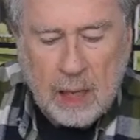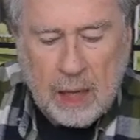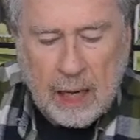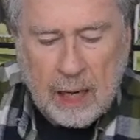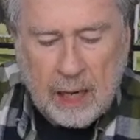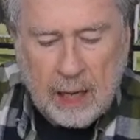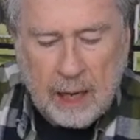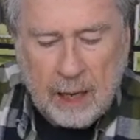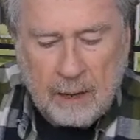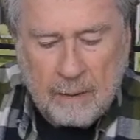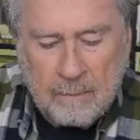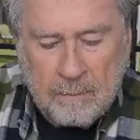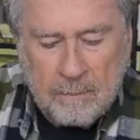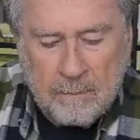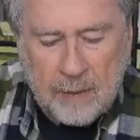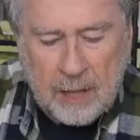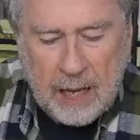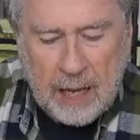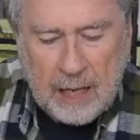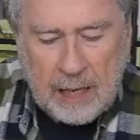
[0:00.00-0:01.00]
and
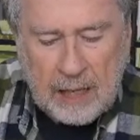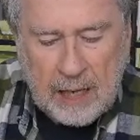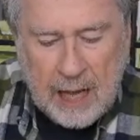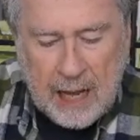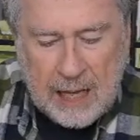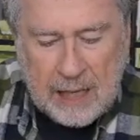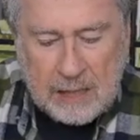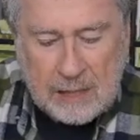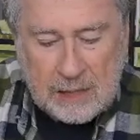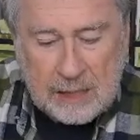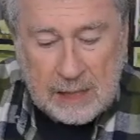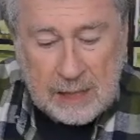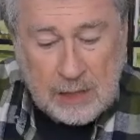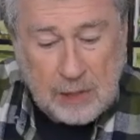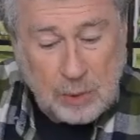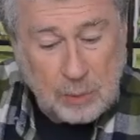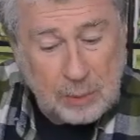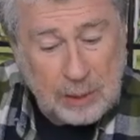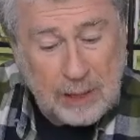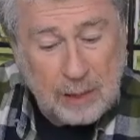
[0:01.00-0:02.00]
it has these
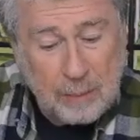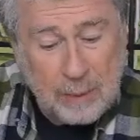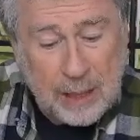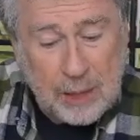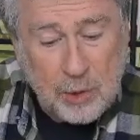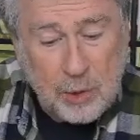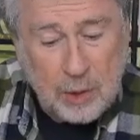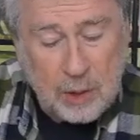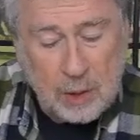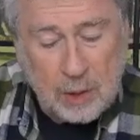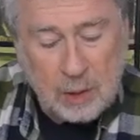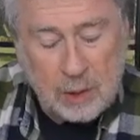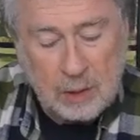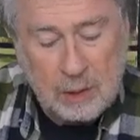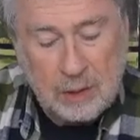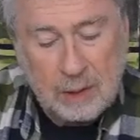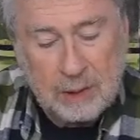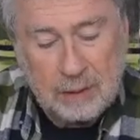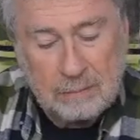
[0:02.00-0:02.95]
three-dimensional